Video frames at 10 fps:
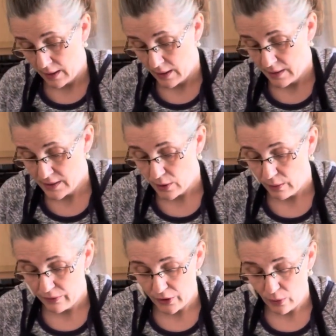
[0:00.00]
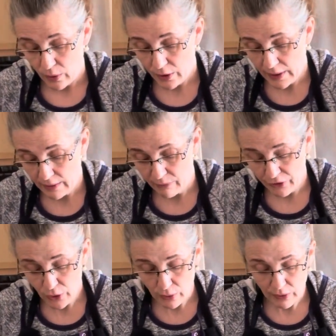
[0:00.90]
So if you're ordering
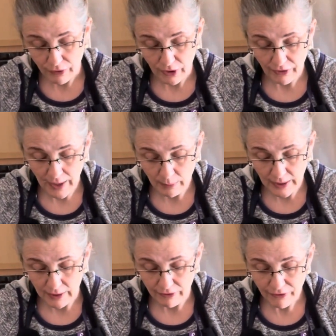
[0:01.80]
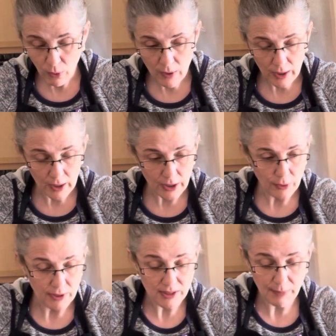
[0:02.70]
food for a family of 4, you are
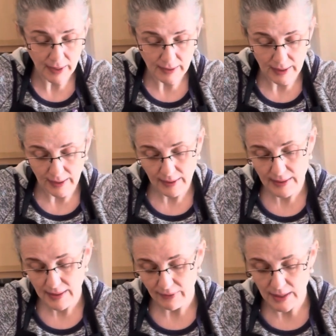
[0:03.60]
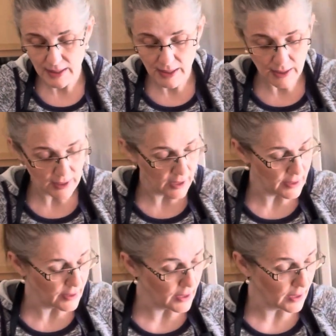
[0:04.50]
spending
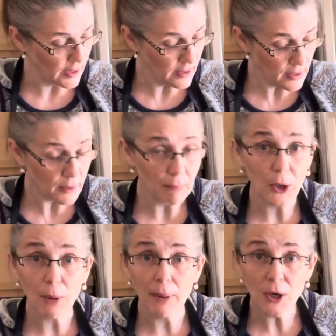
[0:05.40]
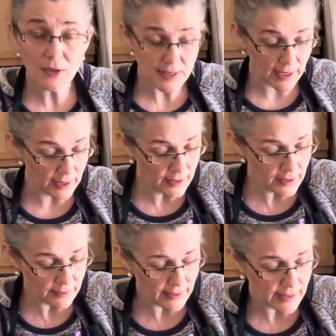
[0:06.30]
$17.99 per person.
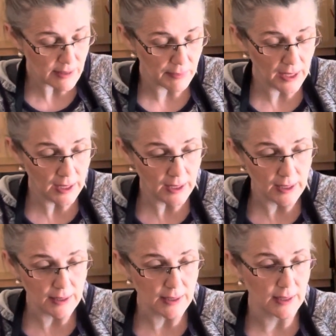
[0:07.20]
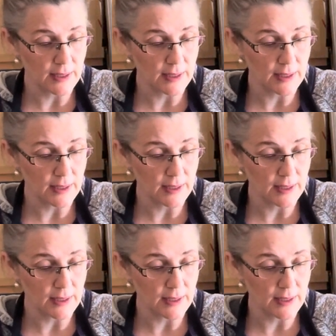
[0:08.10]
That's bananas.